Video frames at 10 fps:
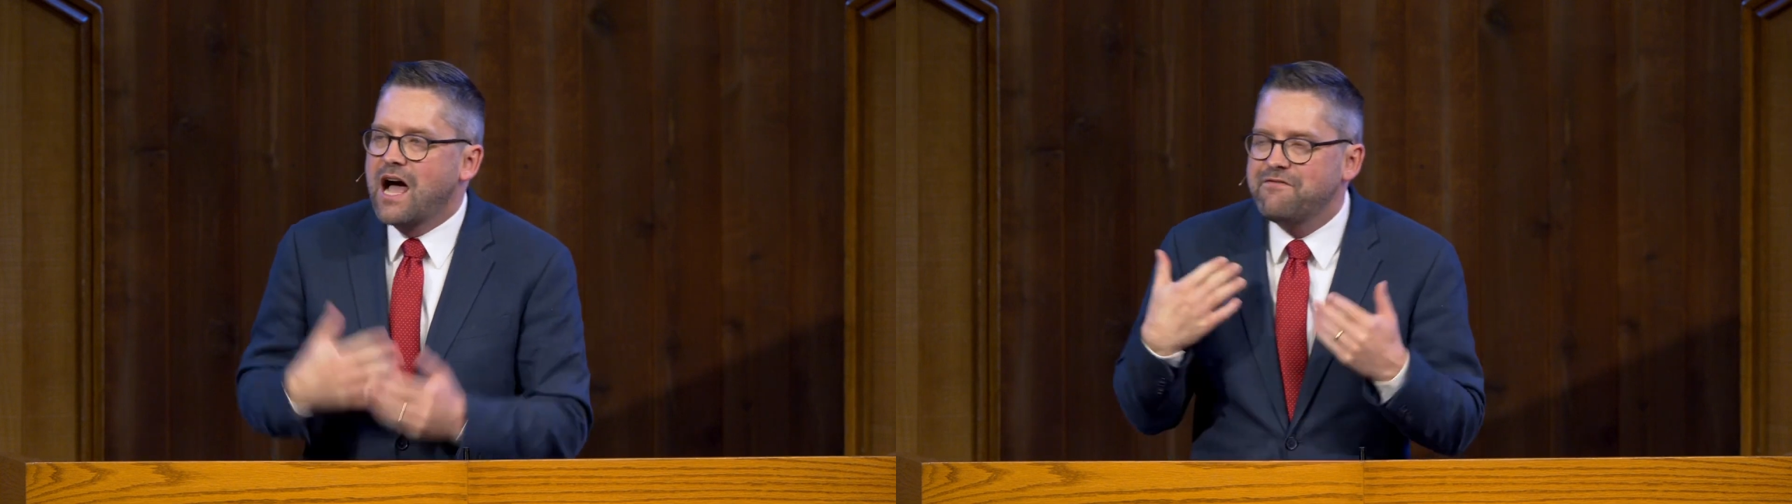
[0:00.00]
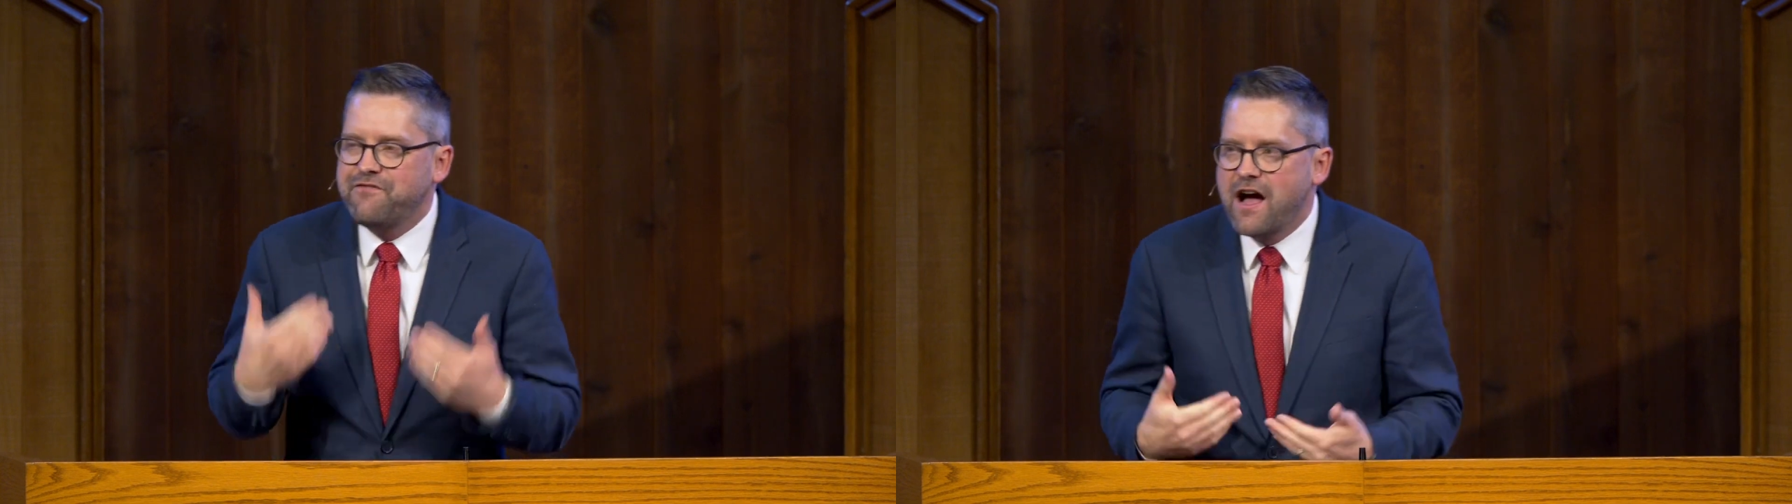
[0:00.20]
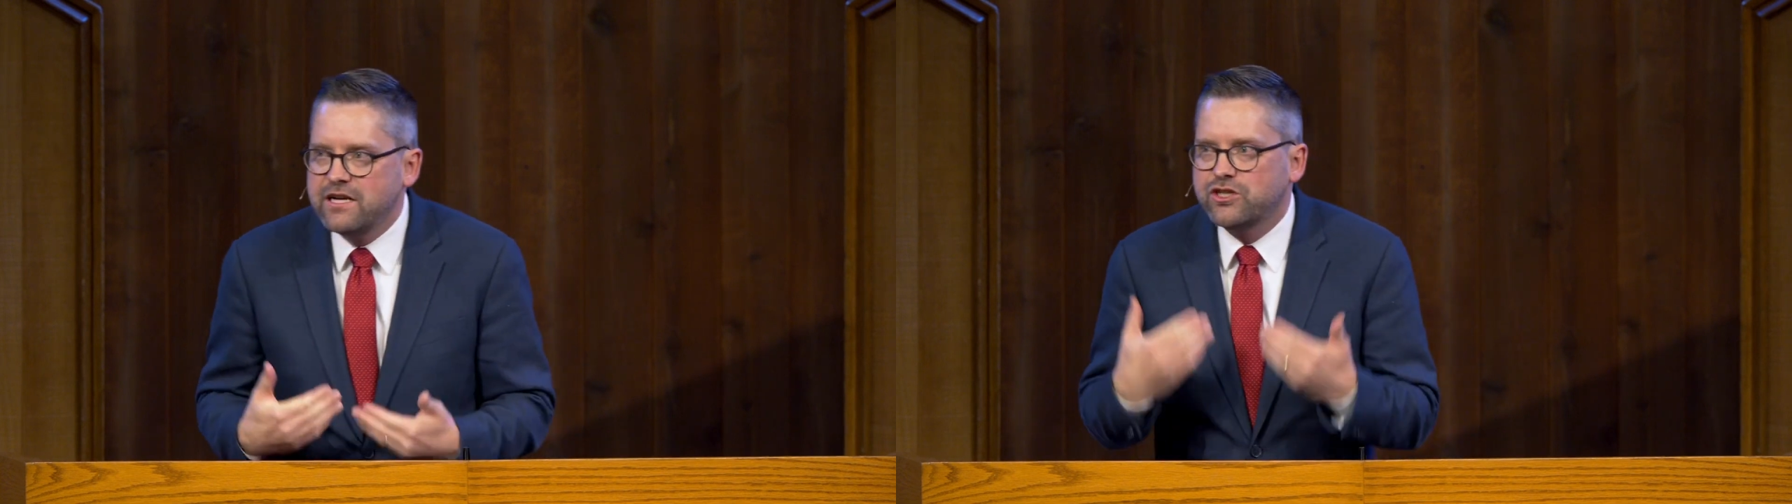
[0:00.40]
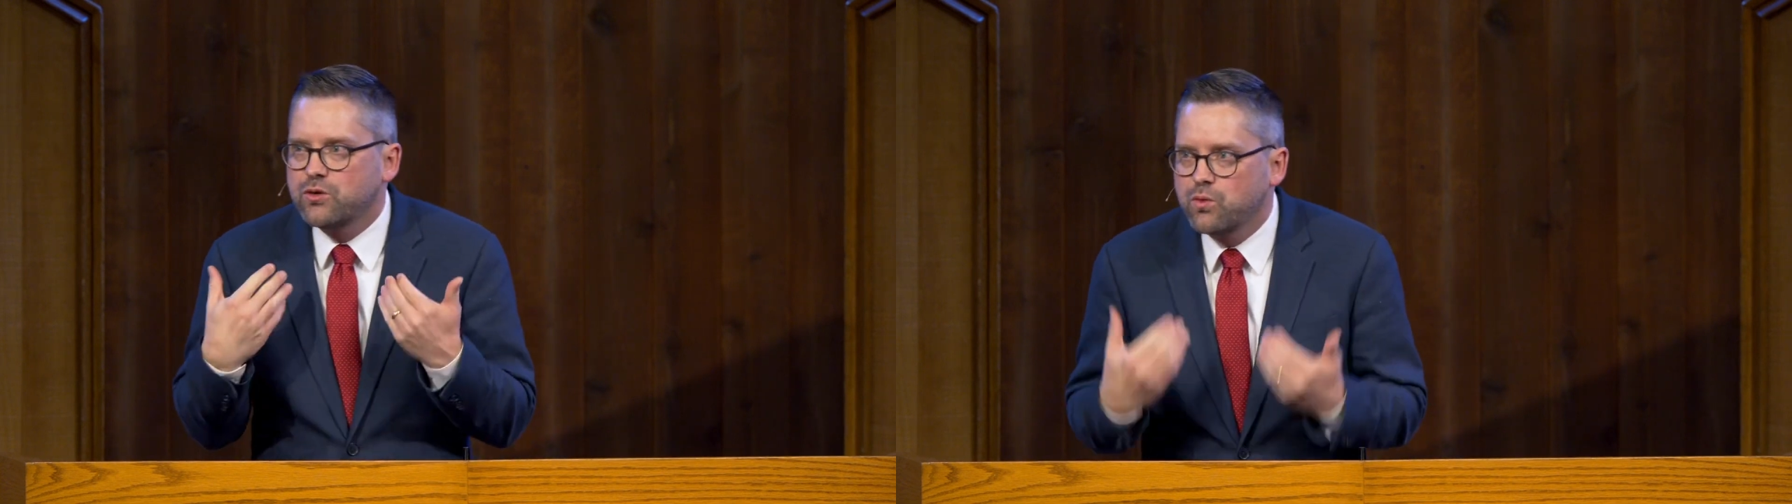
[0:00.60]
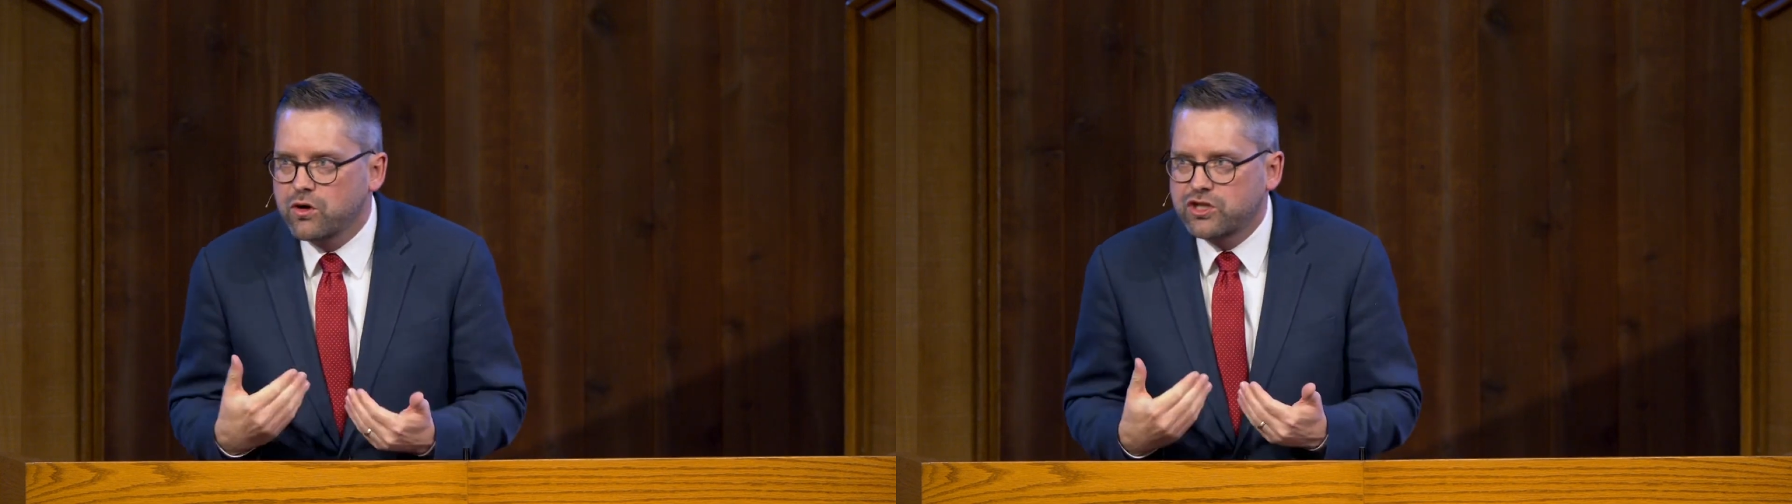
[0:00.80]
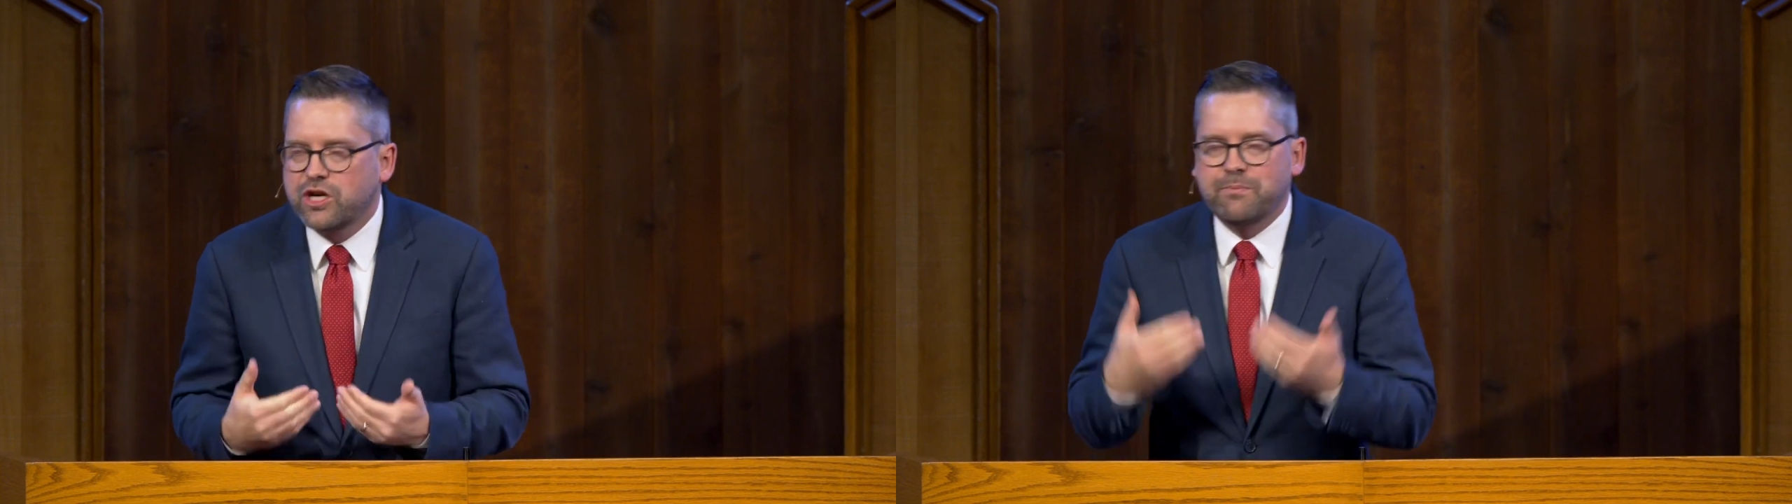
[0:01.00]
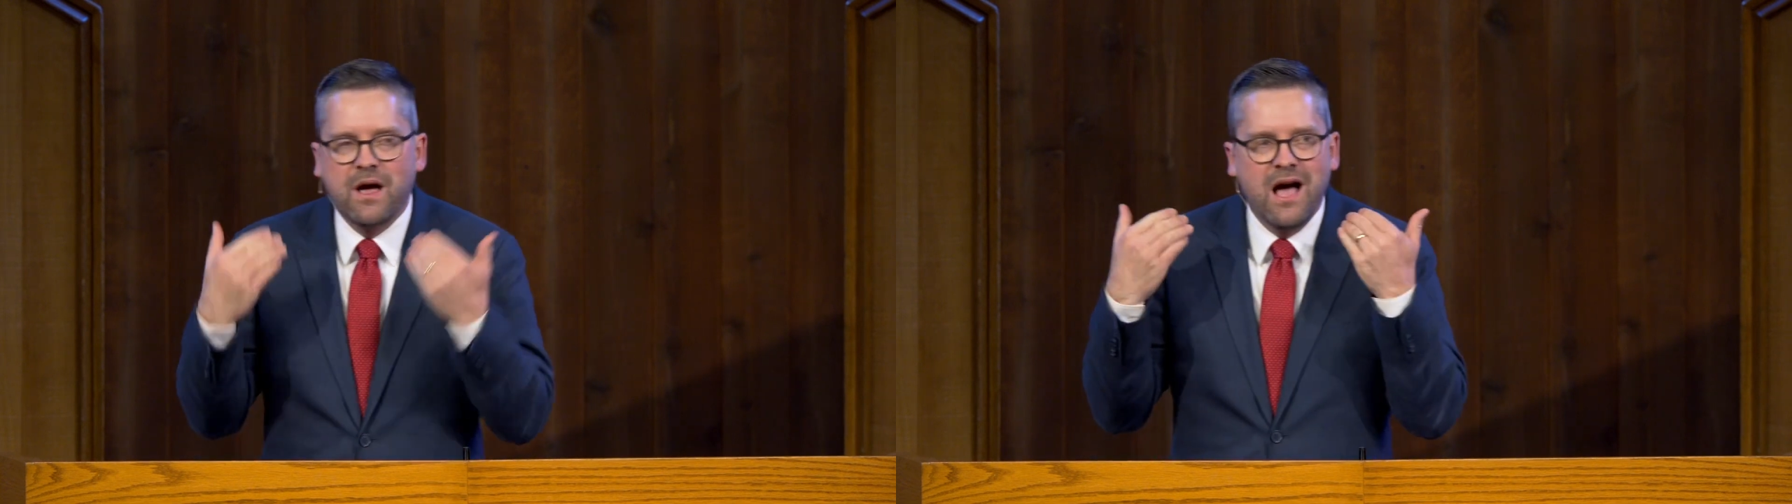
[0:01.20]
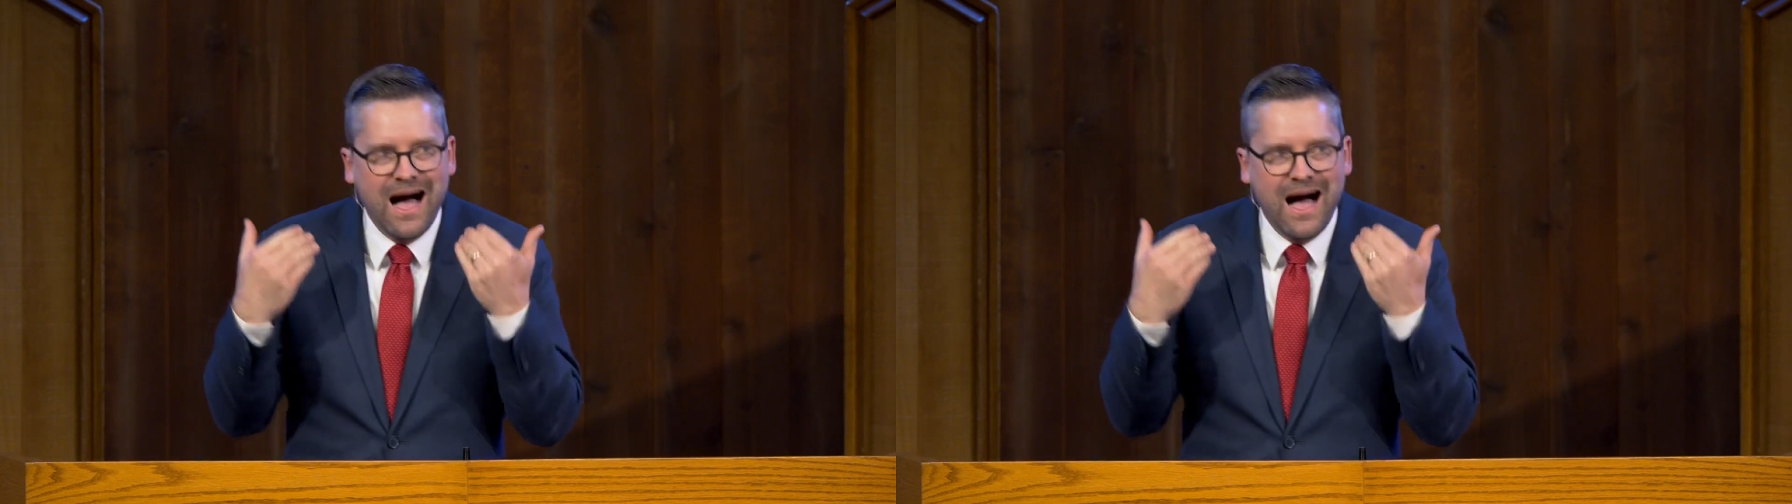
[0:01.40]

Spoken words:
I find your worship